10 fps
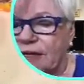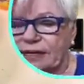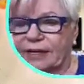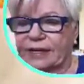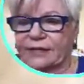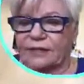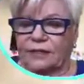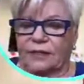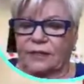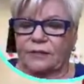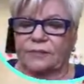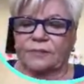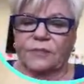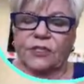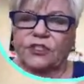and
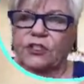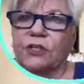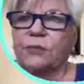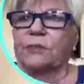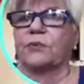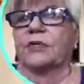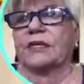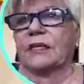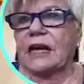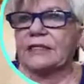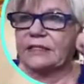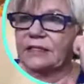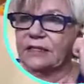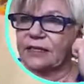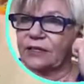because you're going to be putting lights
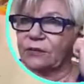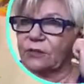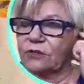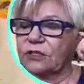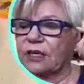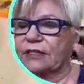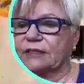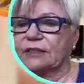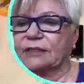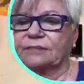in here most likely.